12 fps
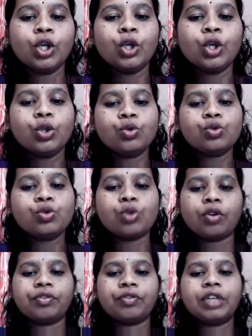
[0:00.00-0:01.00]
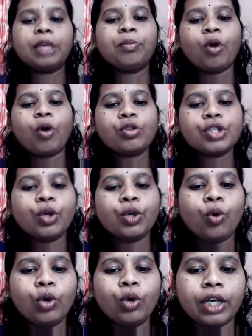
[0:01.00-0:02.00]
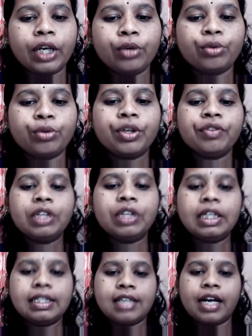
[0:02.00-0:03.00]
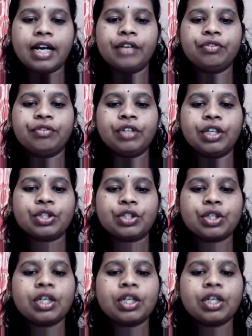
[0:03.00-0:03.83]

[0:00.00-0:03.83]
use of epoxy coating to give the desired finish.